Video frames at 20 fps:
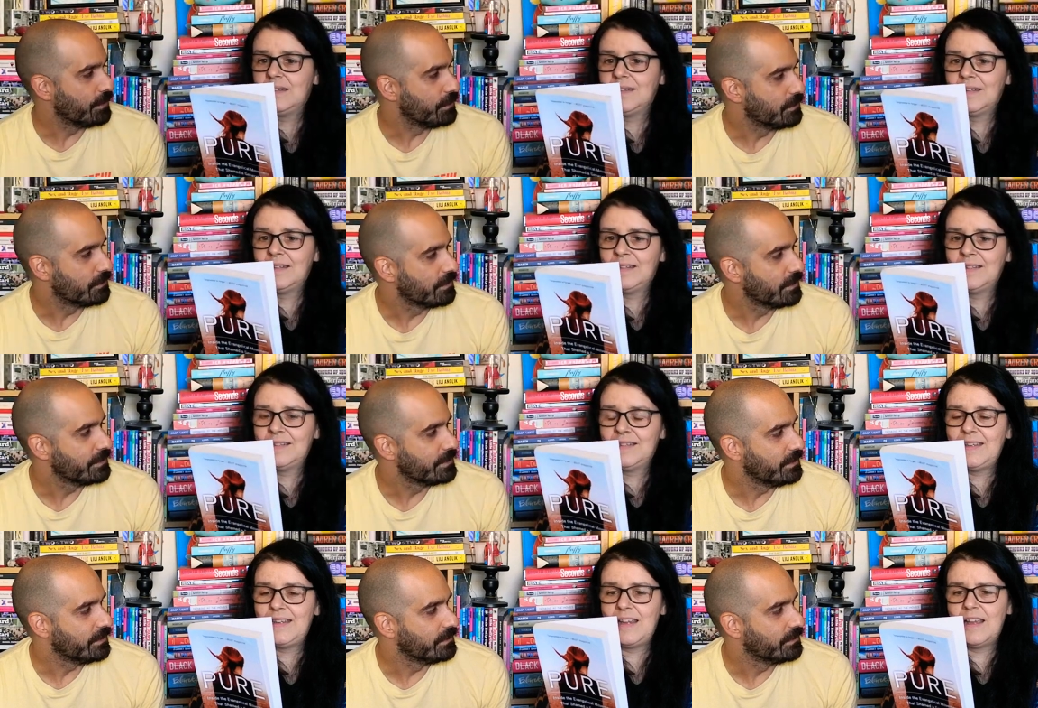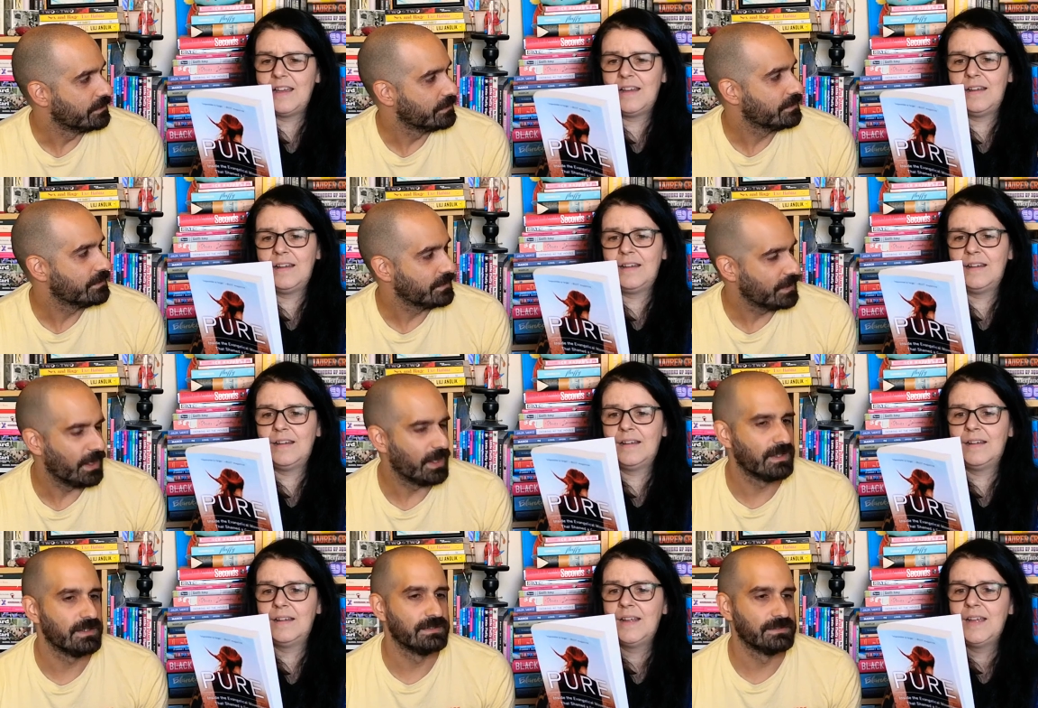Speaker 1: pure, aren't you? Yeah.
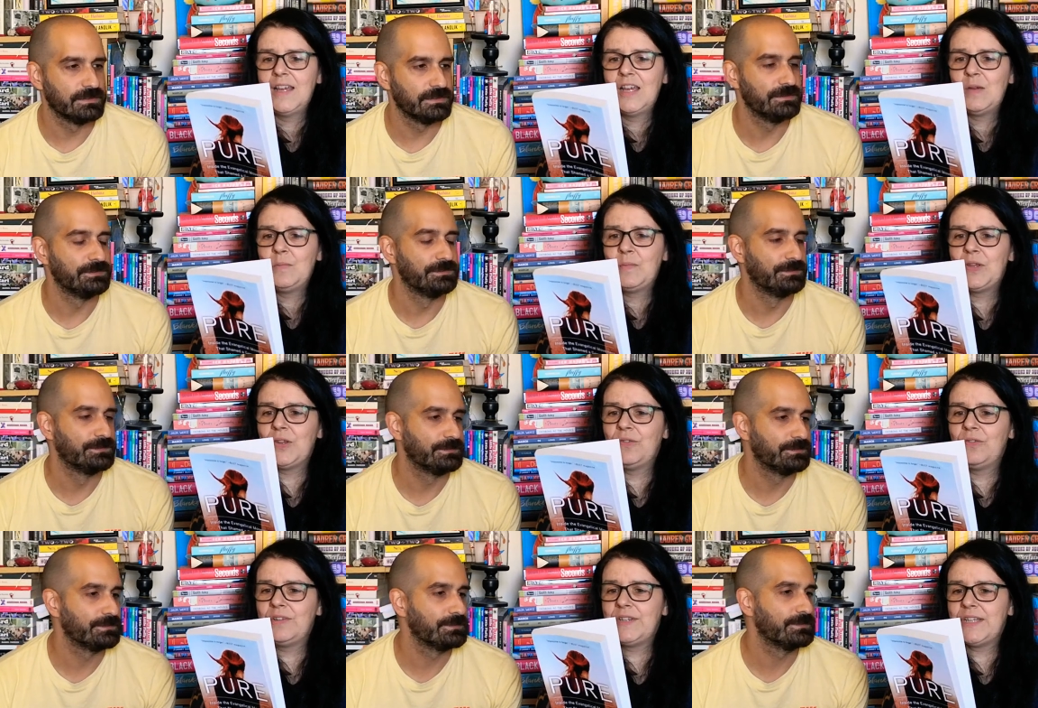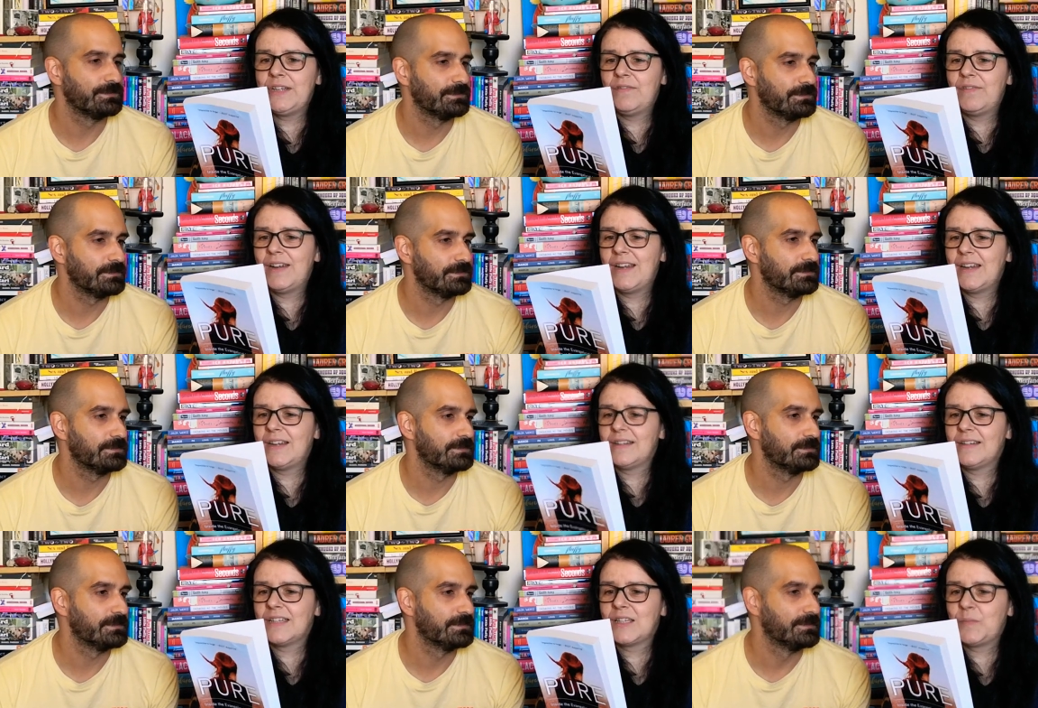yeah. Purity
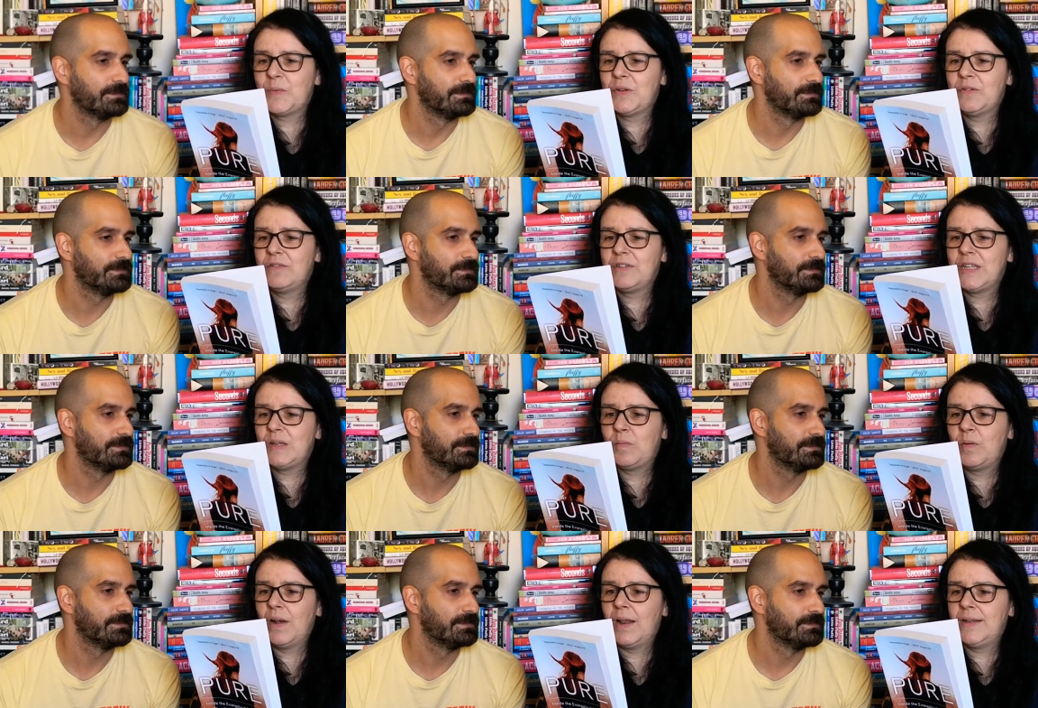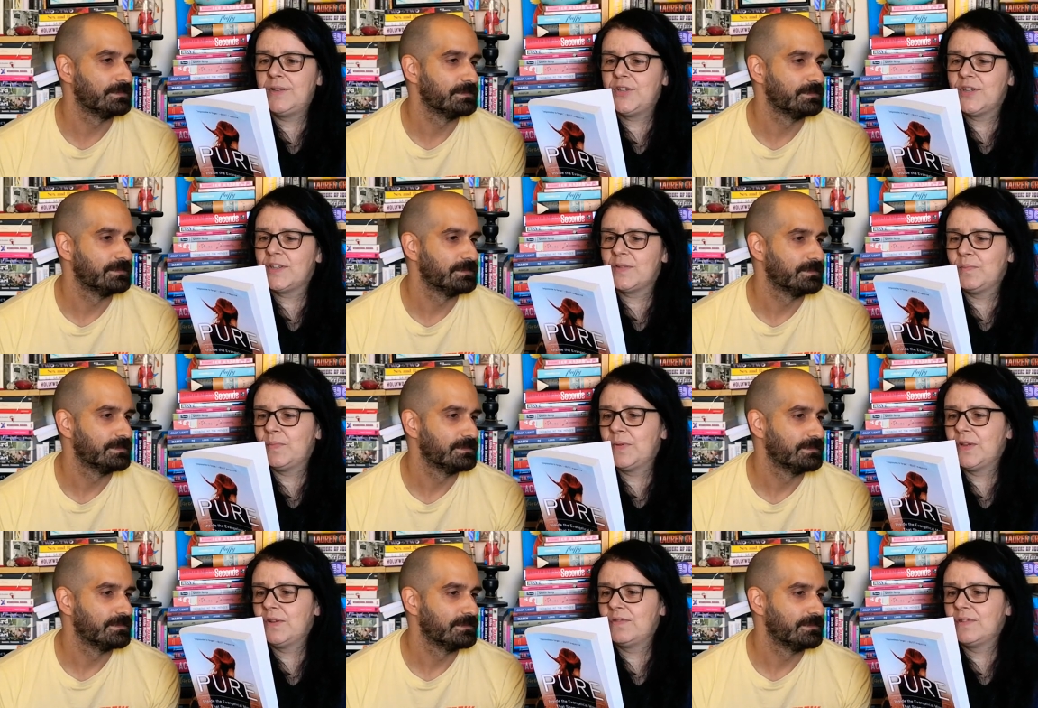rings, purity pledges,
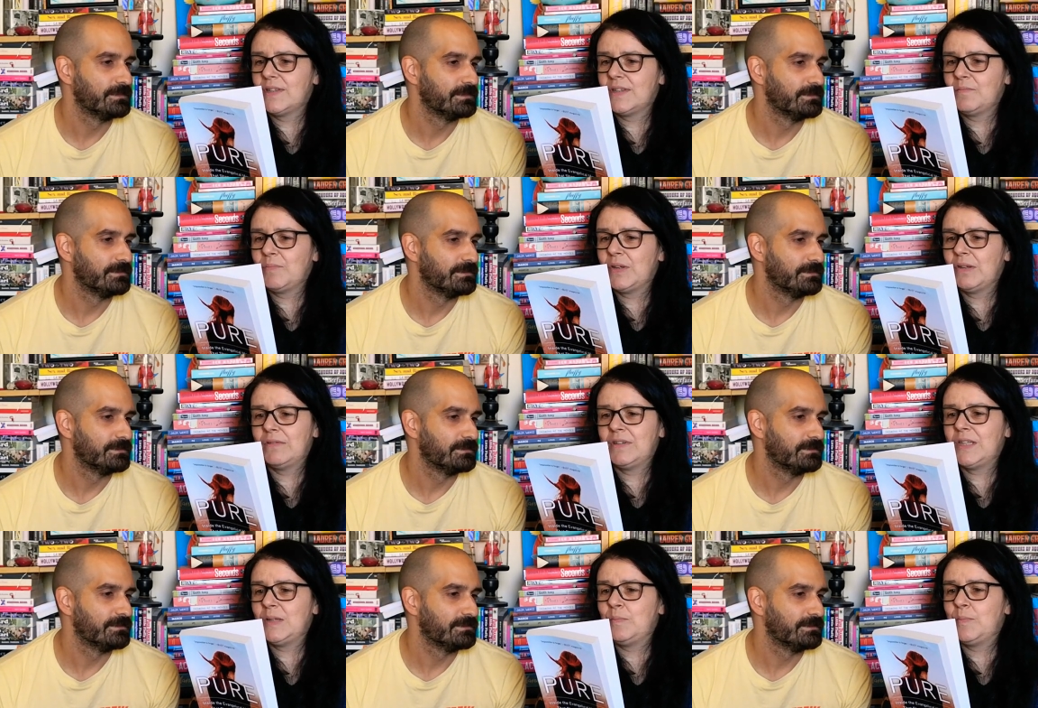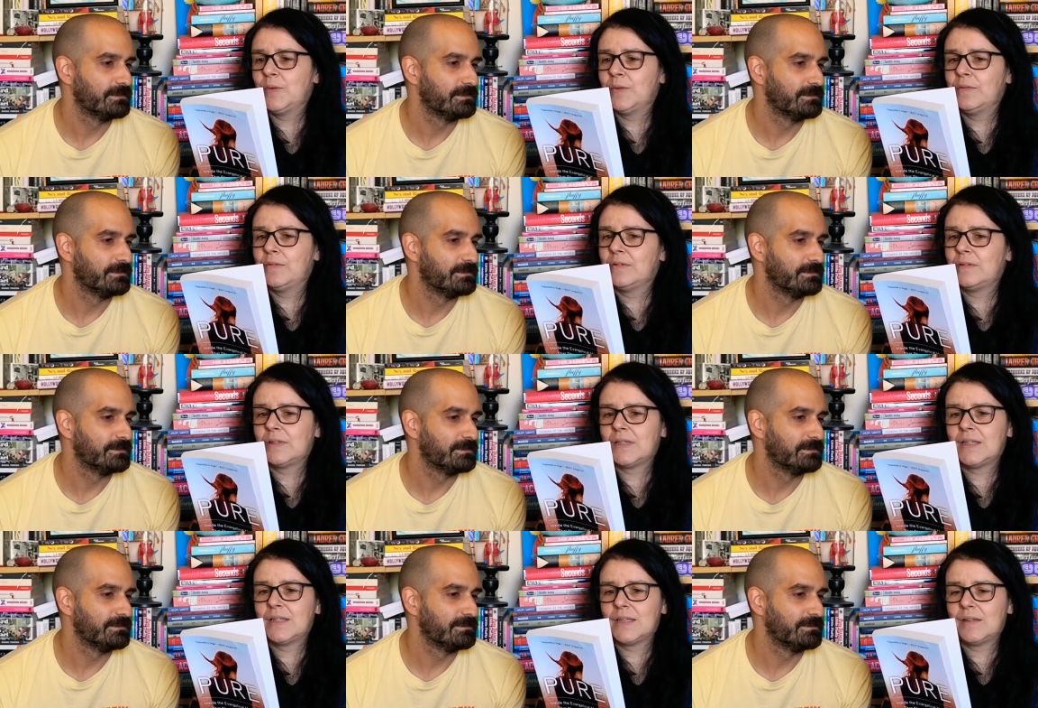and purity
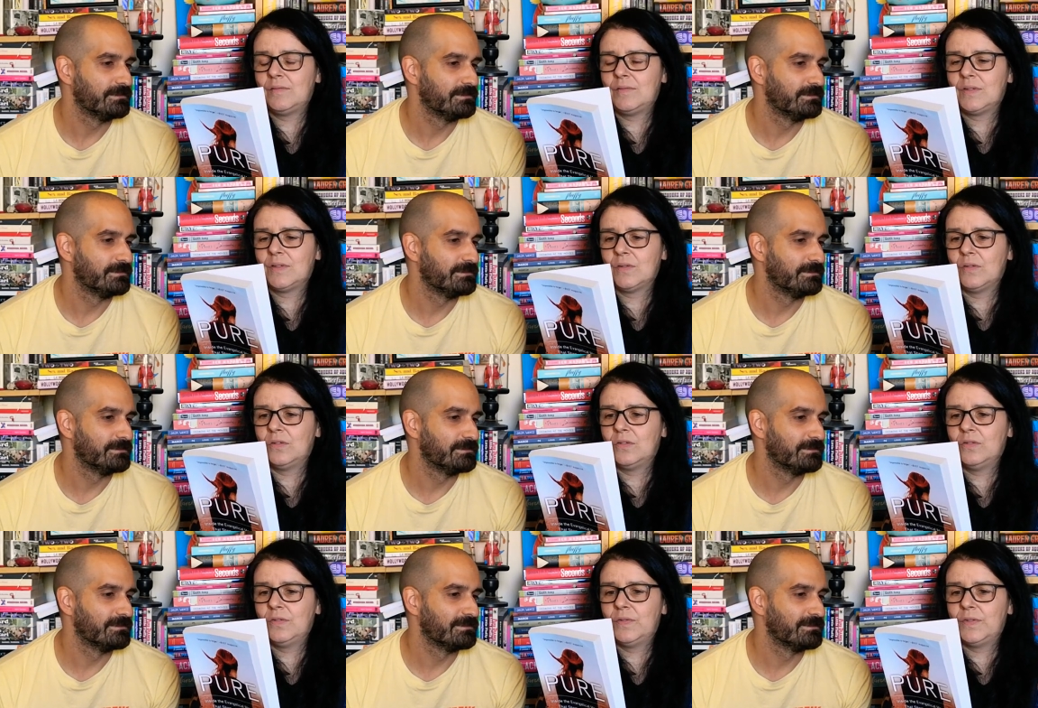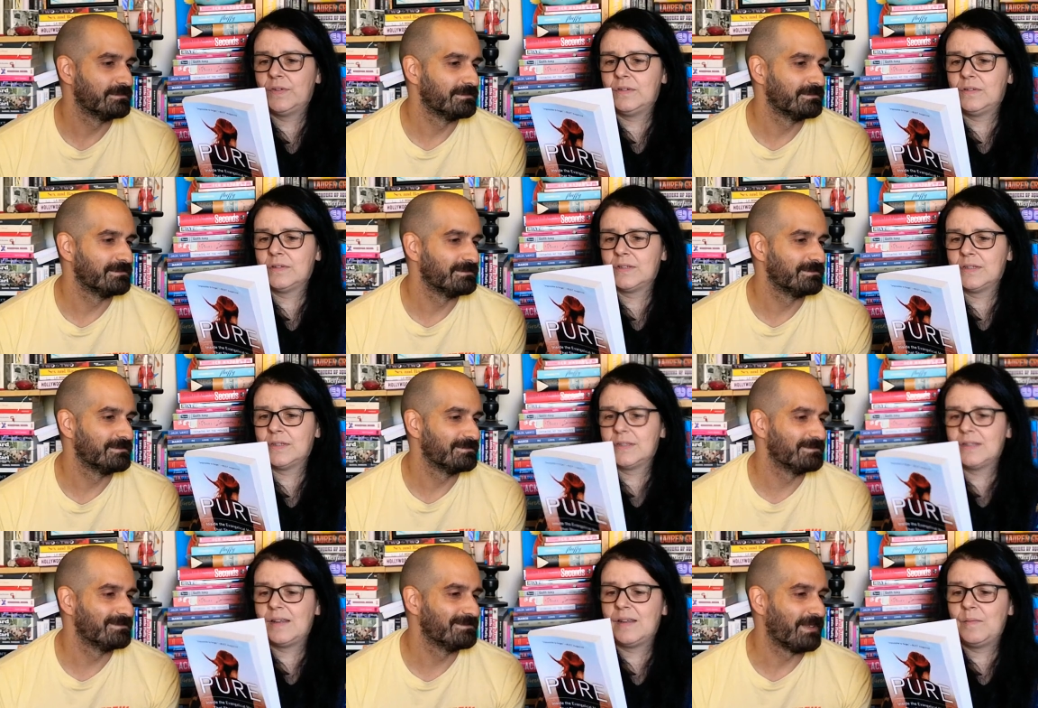balls. It sounds awful,
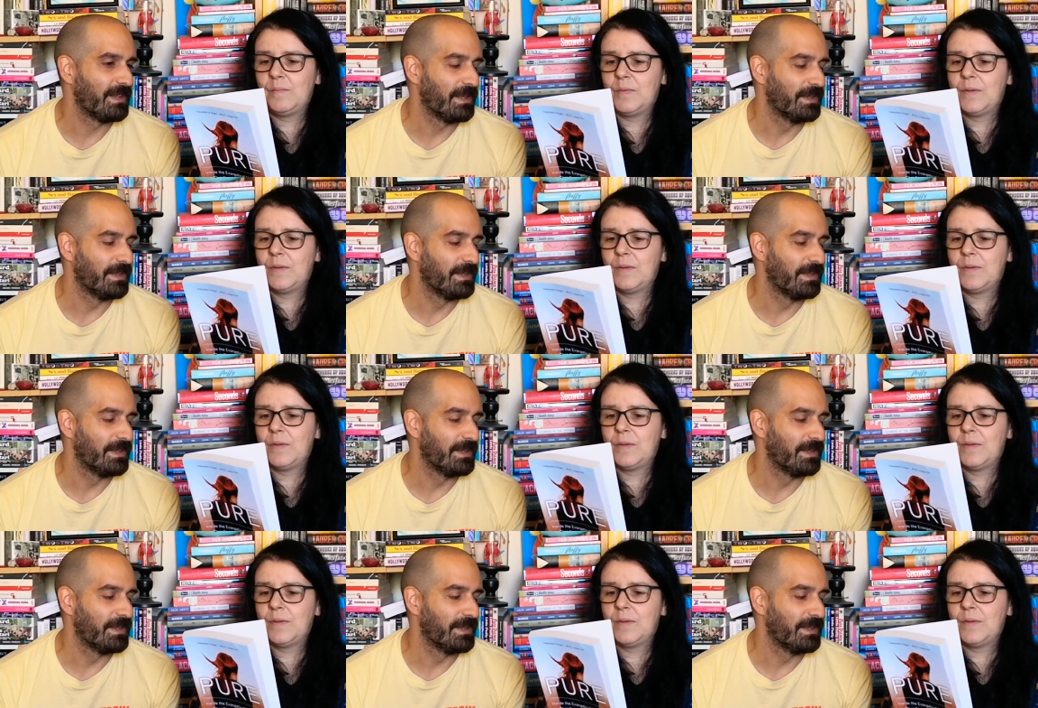doesn't it?